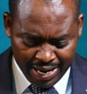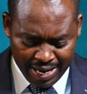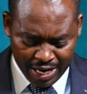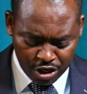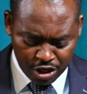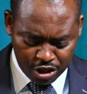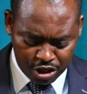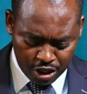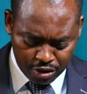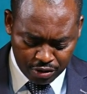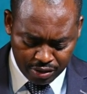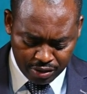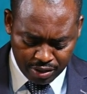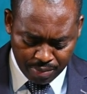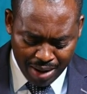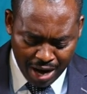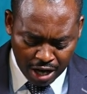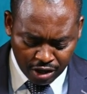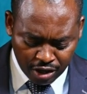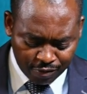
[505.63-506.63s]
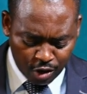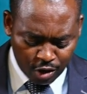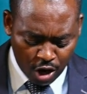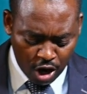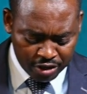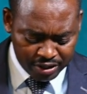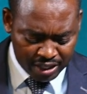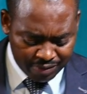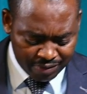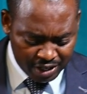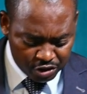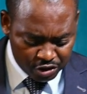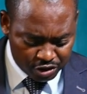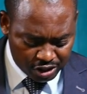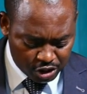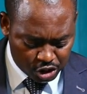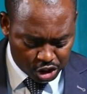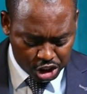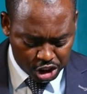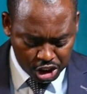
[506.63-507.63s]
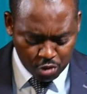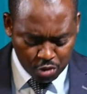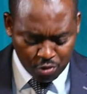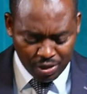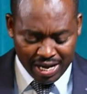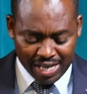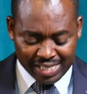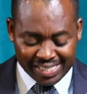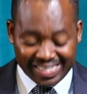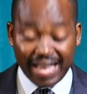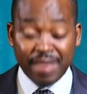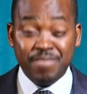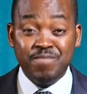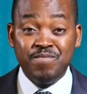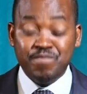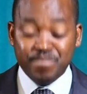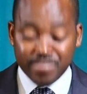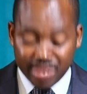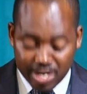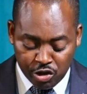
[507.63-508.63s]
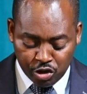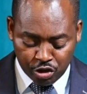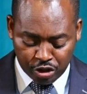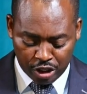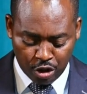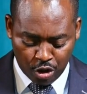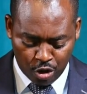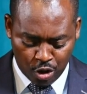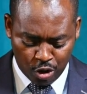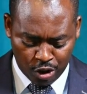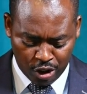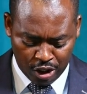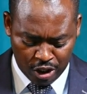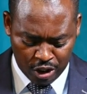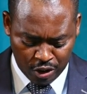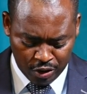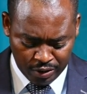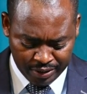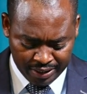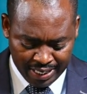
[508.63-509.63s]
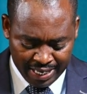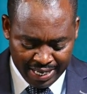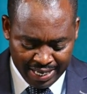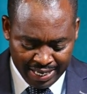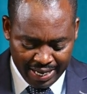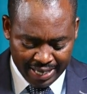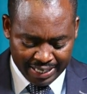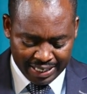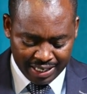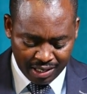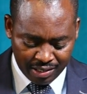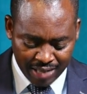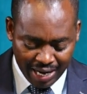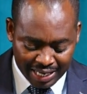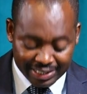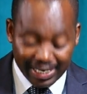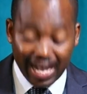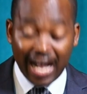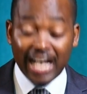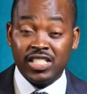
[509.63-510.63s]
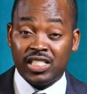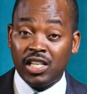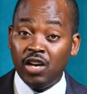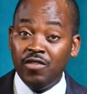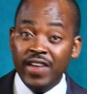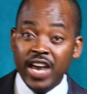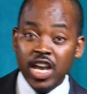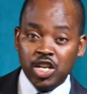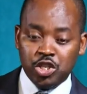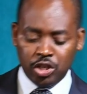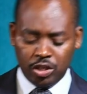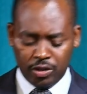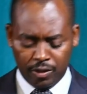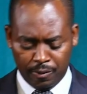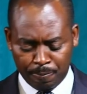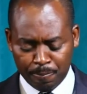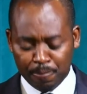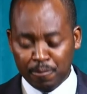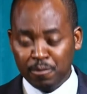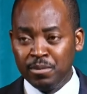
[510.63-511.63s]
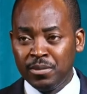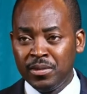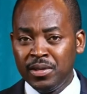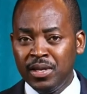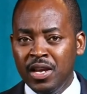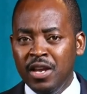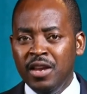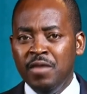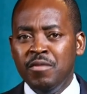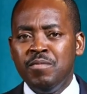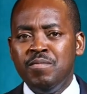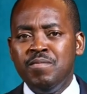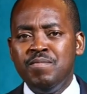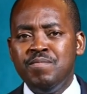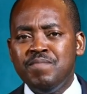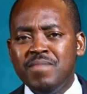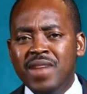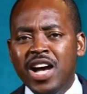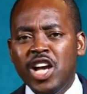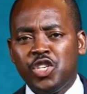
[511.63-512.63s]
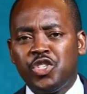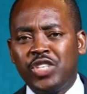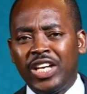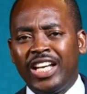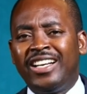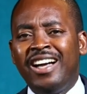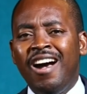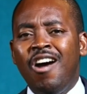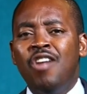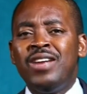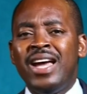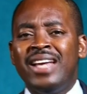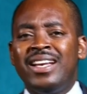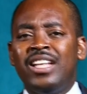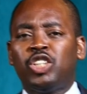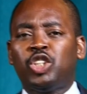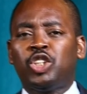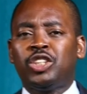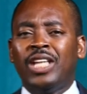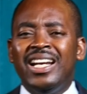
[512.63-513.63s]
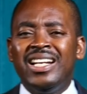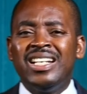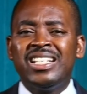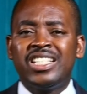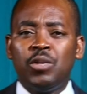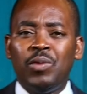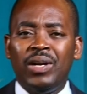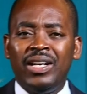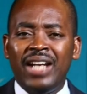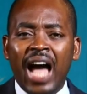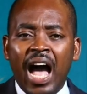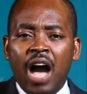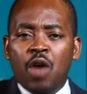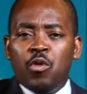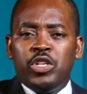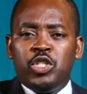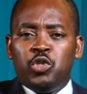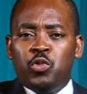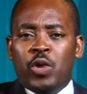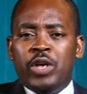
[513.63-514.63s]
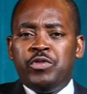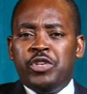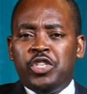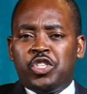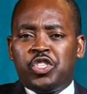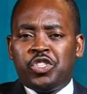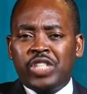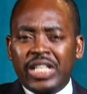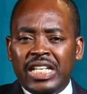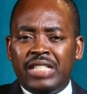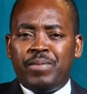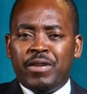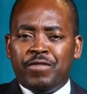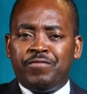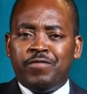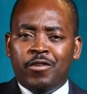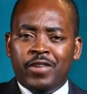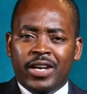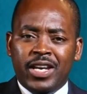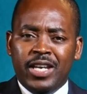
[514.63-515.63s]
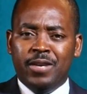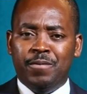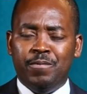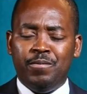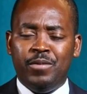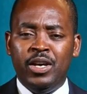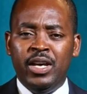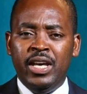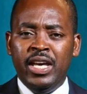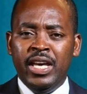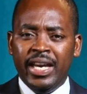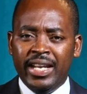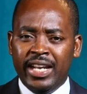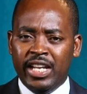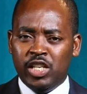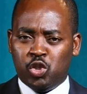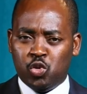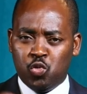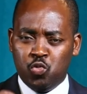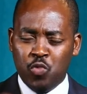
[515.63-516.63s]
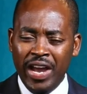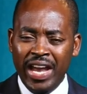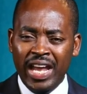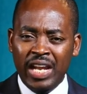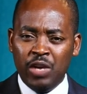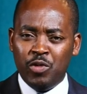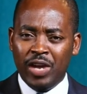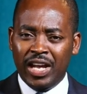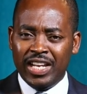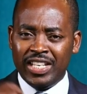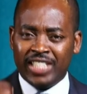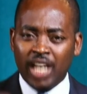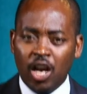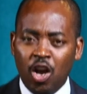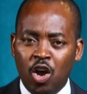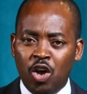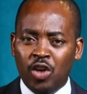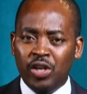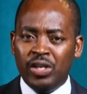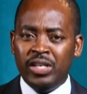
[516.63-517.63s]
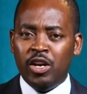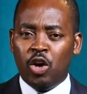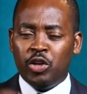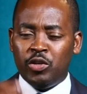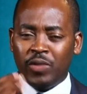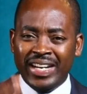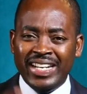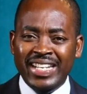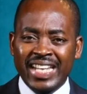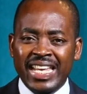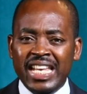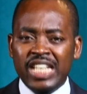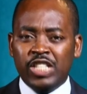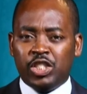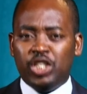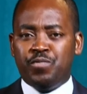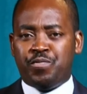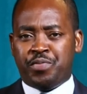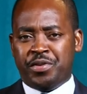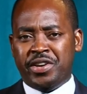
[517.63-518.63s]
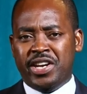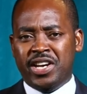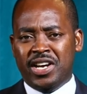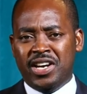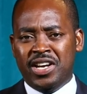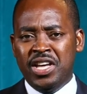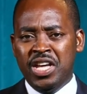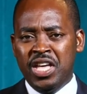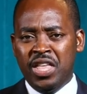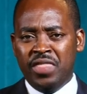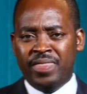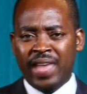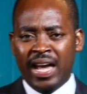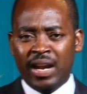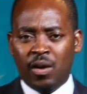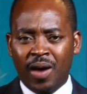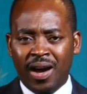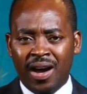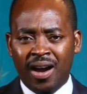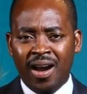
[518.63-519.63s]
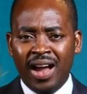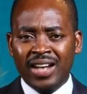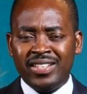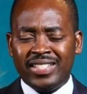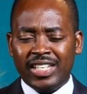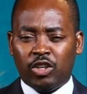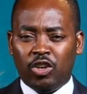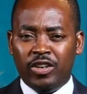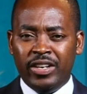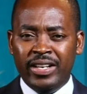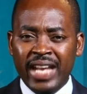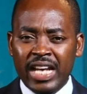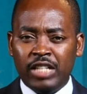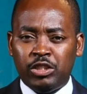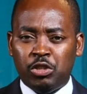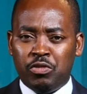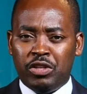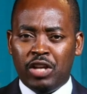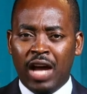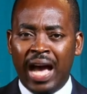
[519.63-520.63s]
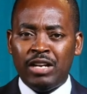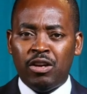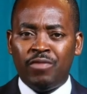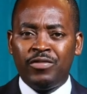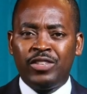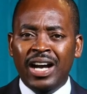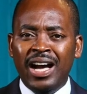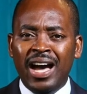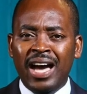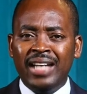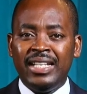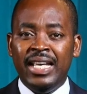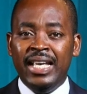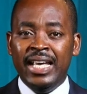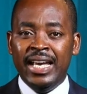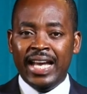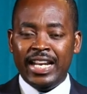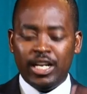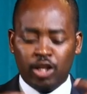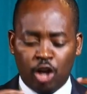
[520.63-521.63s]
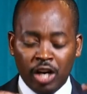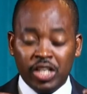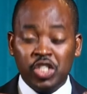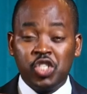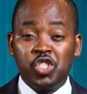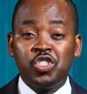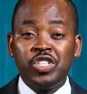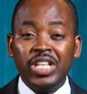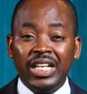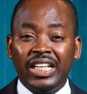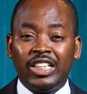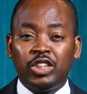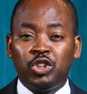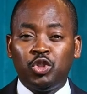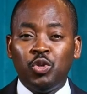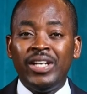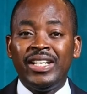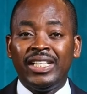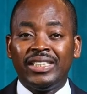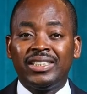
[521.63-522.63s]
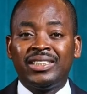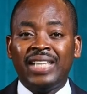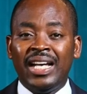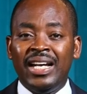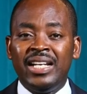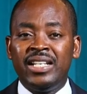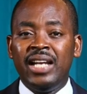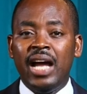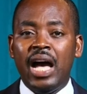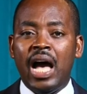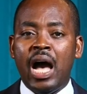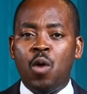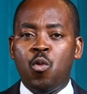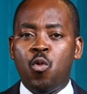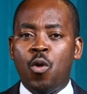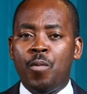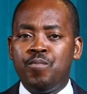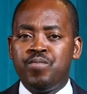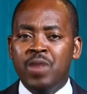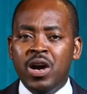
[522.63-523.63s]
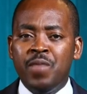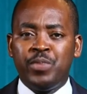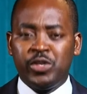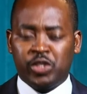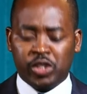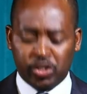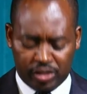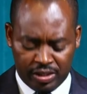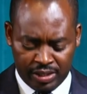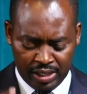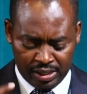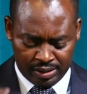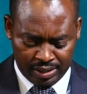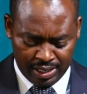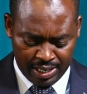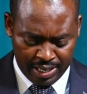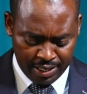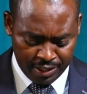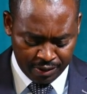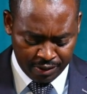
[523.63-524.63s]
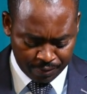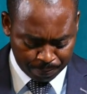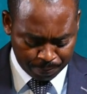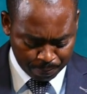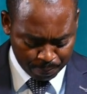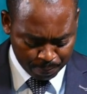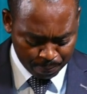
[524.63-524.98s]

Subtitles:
And the man of God, David, says, shew us thy mercy, O Lord, and grant us salvation. Mercy, God understands our language when we sit before him. It is when we are down on our knees in prayer that our hearts are connected with the heart of God, and God seeks to understand our purposes in this life.